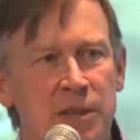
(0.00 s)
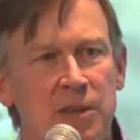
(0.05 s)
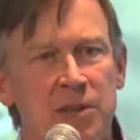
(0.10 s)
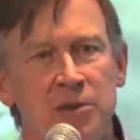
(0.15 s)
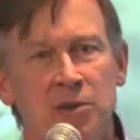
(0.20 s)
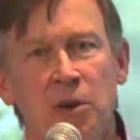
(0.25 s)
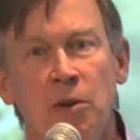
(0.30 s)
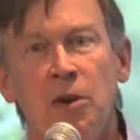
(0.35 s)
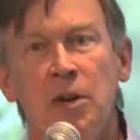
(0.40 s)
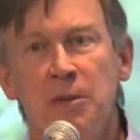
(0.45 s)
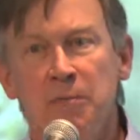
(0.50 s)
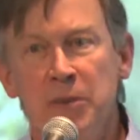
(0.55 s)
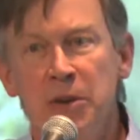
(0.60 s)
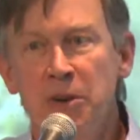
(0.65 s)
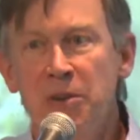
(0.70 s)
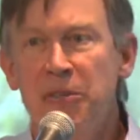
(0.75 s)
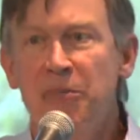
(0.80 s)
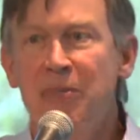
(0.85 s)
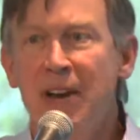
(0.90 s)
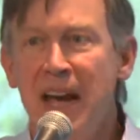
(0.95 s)
So
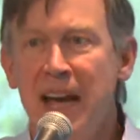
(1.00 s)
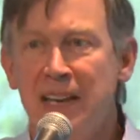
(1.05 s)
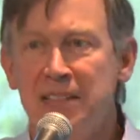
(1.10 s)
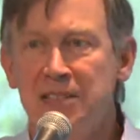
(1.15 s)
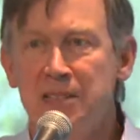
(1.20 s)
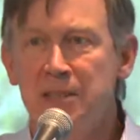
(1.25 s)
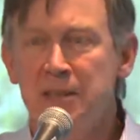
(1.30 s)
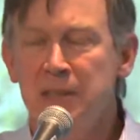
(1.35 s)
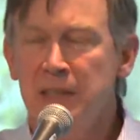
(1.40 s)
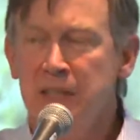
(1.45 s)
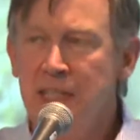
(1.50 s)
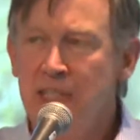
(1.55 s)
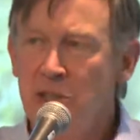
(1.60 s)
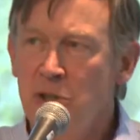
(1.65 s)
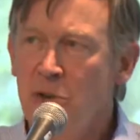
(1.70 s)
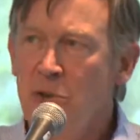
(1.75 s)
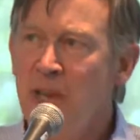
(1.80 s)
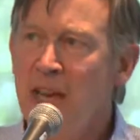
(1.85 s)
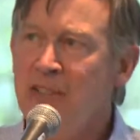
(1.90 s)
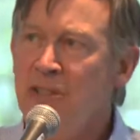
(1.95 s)
here are the facts. In
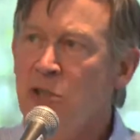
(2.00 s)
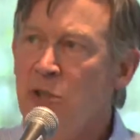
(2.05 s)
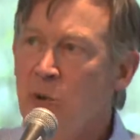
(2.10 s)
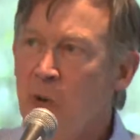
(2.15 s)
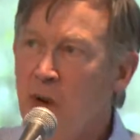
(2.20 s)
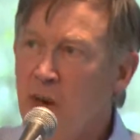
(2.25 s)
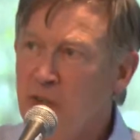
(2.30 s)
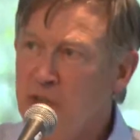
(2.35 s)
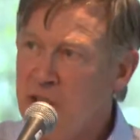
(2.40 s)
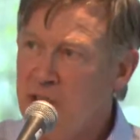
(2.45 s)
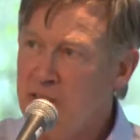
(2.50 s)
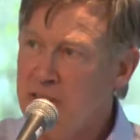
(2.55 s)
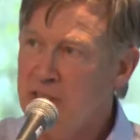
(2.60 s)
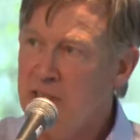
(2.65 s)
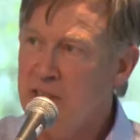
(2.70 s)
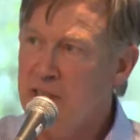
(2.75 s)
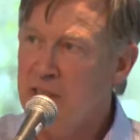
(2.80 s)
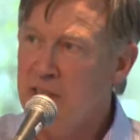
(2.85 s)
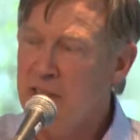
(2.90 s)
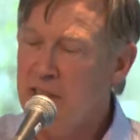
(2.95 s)
2012, just
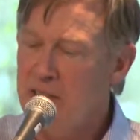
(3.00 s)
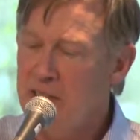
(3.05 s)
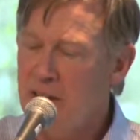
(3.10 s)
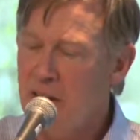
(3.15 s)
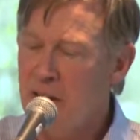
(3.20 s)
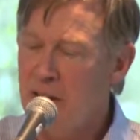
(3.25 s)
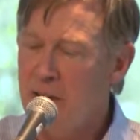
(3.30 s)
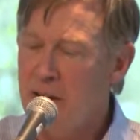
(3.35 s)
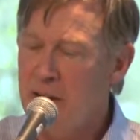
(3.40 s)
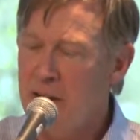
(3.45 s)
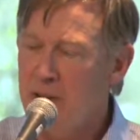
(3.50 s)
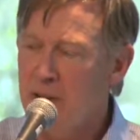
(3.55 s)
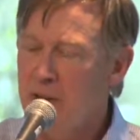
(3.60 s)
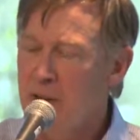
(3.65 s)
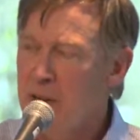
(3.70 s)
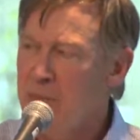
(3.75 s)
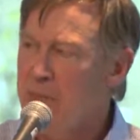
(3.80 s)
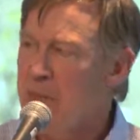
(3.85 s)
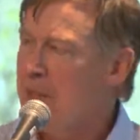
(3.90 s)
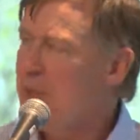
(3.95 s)
in, the, in Colorado,
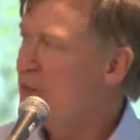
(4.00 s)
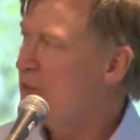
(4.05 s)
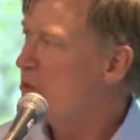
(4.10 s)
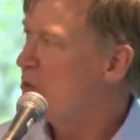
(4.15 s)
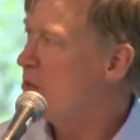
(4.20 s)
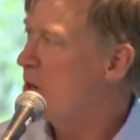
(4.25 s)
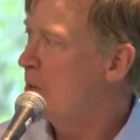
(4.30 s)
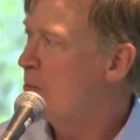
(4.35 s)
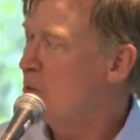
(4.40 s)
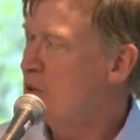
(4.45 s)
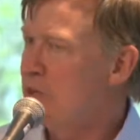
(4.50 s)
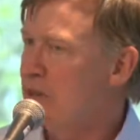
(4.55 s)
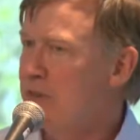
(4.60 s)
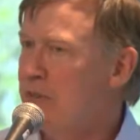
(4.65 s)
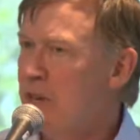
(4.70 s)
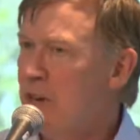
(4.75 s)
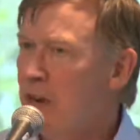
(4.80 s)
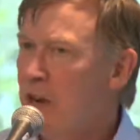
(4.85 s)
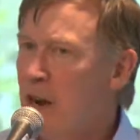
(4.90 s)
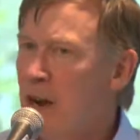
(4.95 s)
and these are numbers
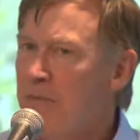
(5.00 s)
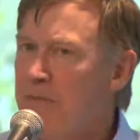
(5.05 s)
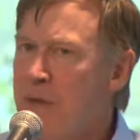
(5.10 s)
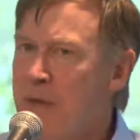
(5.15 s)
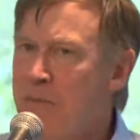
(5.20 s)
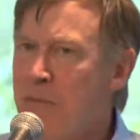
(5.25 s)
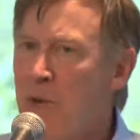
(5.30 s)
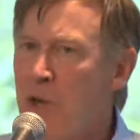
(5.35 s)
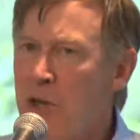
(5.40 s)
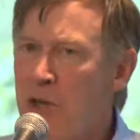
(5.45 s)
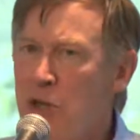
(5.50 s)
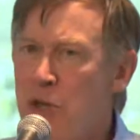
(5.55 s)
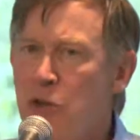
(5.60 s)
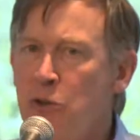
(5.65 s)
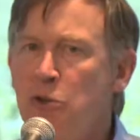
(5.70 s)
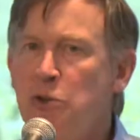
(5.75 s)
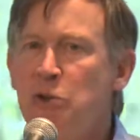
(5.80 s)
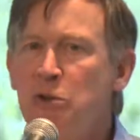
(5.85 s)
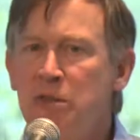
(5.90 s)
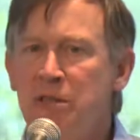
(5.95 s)
of, of people
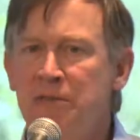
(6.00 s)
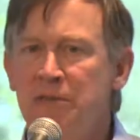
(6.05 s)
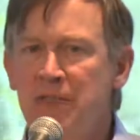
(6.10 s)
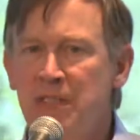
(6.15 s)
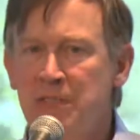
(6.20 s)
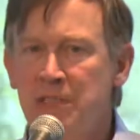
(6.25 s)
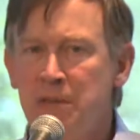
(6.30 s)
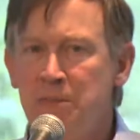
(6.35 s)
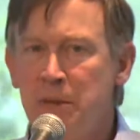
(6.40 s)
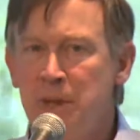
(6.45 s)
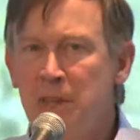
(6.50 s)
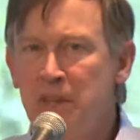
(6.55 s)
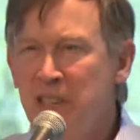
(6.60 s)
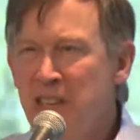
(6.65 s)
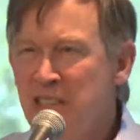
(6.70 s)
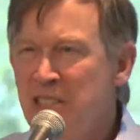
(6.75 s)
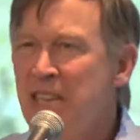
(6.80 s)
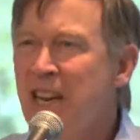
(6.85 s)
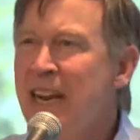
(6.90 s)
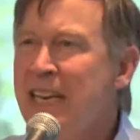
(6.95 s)
accused or convicted, but
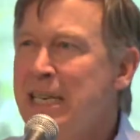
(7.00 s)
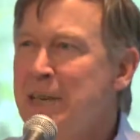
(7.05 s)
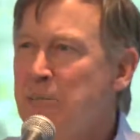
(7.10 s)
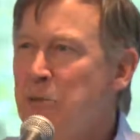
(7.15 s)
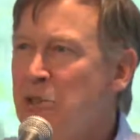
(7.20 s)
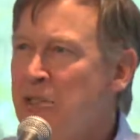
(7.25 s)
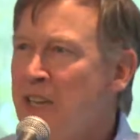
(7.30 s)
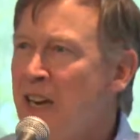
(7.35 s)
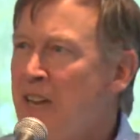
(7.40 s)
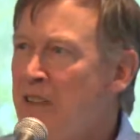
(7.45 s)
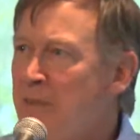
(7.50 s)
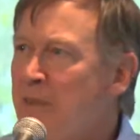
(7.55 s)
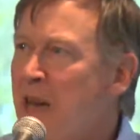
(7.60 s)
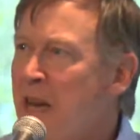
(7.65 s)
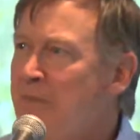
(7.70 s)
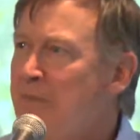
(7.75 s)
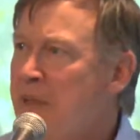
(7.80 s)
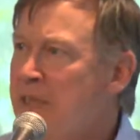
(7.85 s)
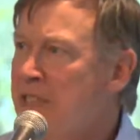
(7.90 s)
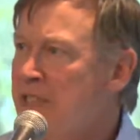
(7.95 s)
90% of them
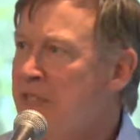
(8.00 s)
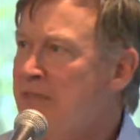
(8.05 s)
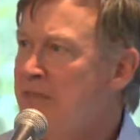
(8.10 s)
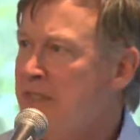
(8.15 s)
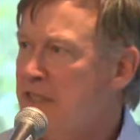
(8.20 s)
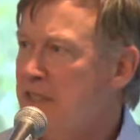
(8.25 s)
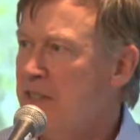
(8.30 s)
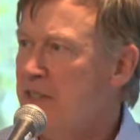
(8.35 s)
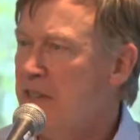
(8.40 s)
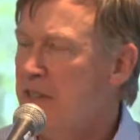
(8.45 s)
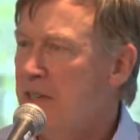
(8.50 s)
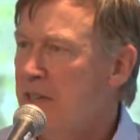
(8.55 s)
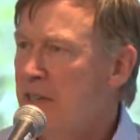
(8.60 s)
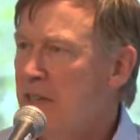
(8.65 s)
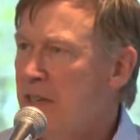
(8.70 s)
have been convicted.